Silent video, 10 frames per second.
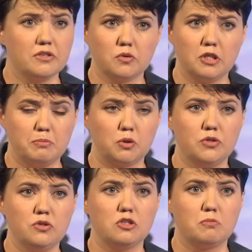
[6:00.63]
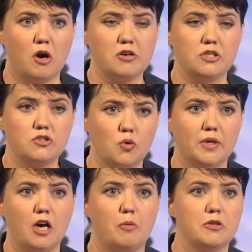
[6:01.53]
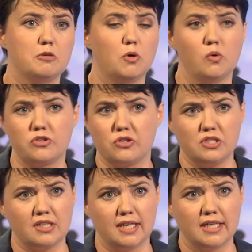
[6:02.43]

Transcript: the only pro-union party who's going up in the polls. You see that